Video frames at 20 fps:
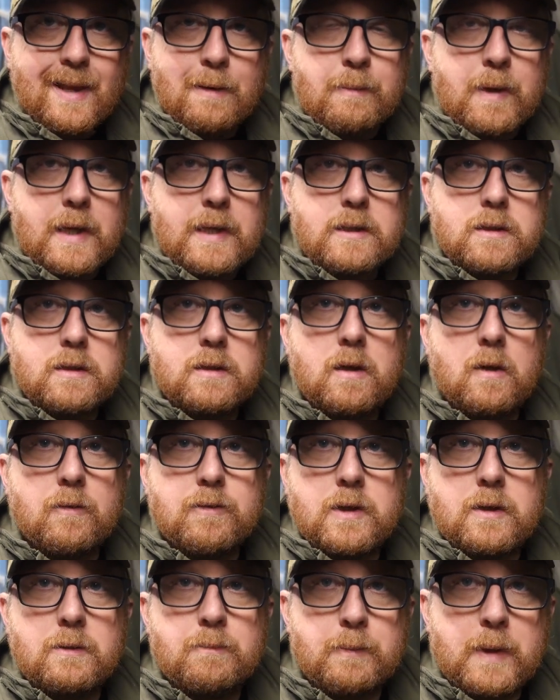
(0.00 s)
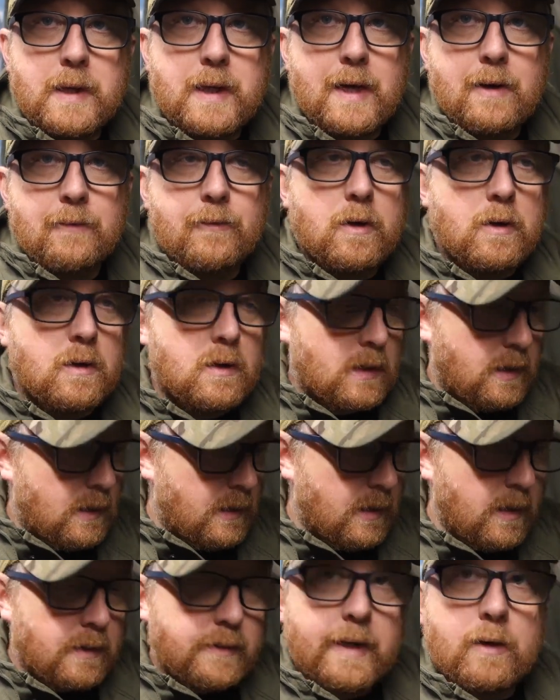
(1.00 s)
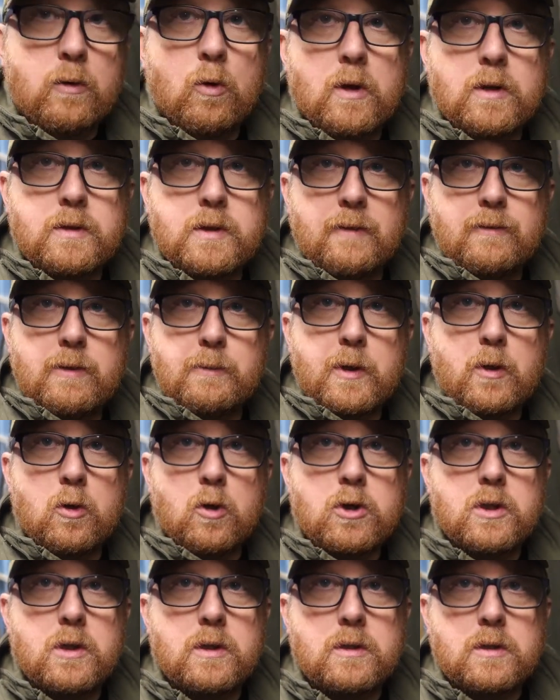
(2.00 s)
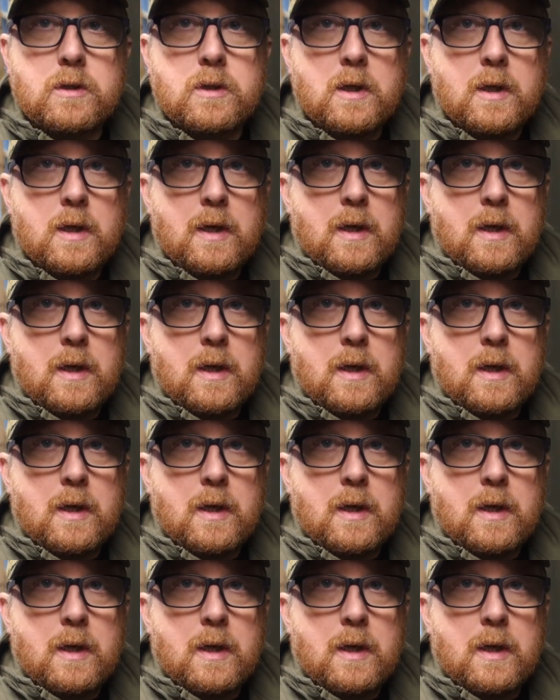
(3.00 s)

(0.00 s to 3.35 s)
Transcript: please obviously be careful, take all the safety precautions,